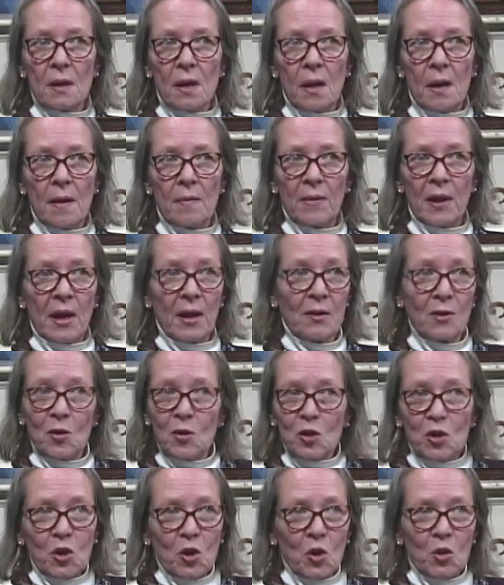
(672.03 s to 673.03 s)
I know
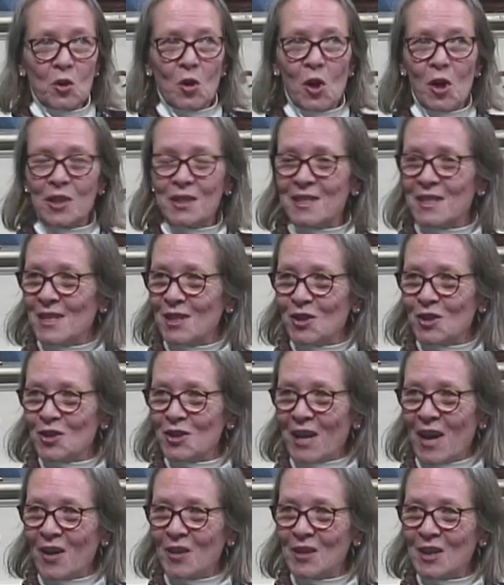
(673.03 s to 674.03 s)
the show is called Senior
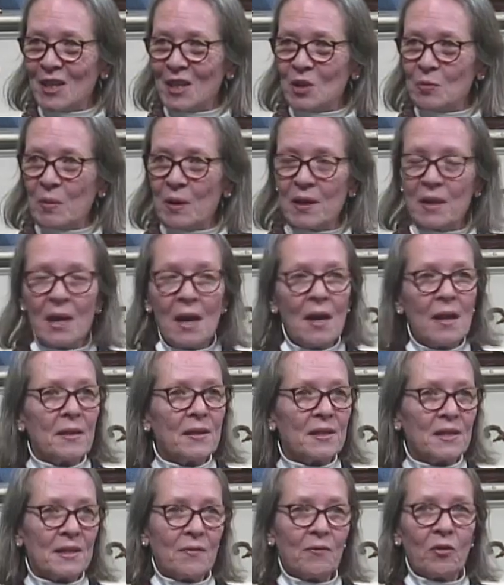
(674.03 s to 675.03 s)
Soundings, but
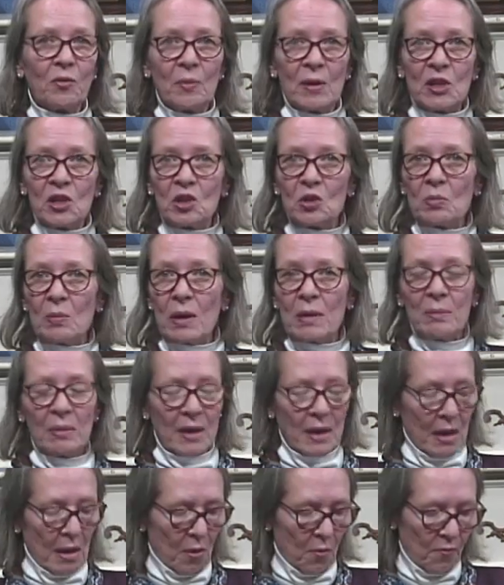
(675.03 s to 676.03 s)
this information might be
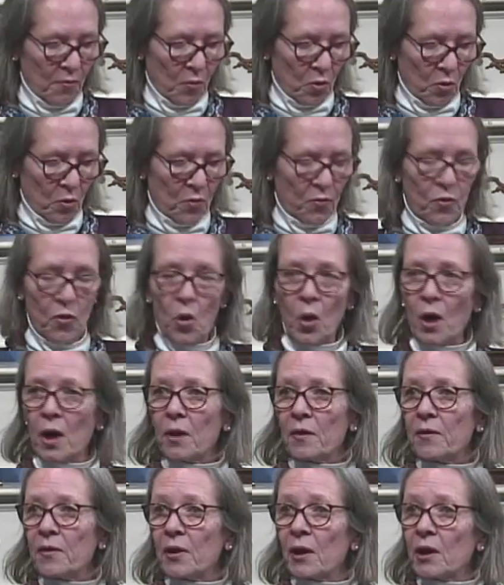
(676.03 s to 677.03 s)
helpful
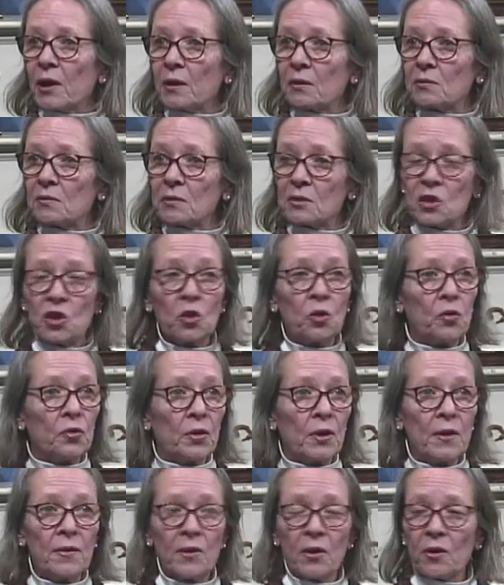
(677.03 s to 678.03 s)
for their
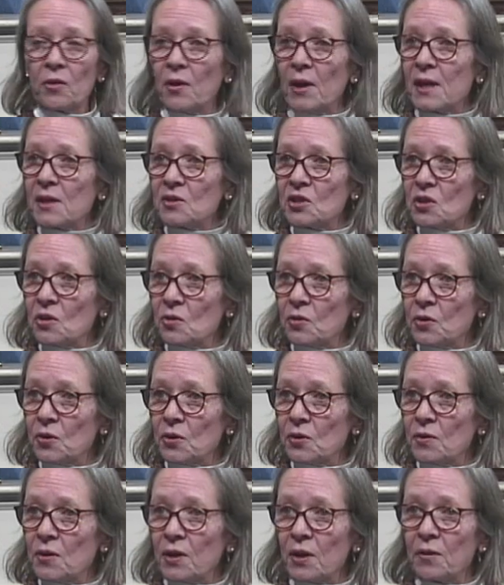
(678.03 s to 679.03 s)
children, their
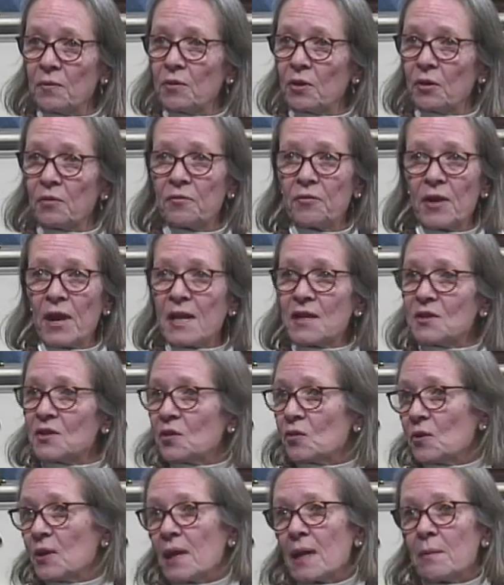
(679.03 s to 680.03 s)
grandchildren, their friends,
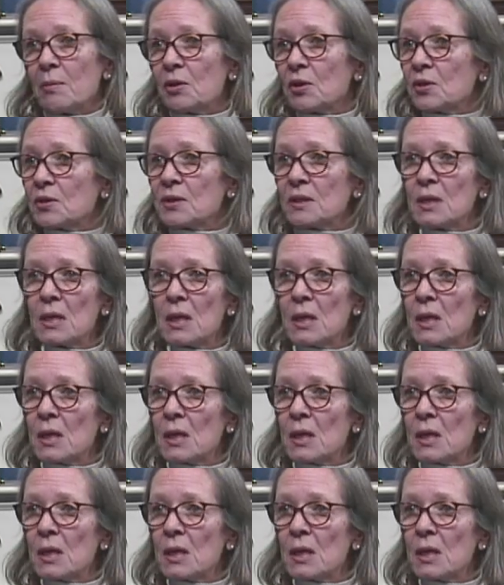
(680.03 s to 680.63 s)
their neighbors,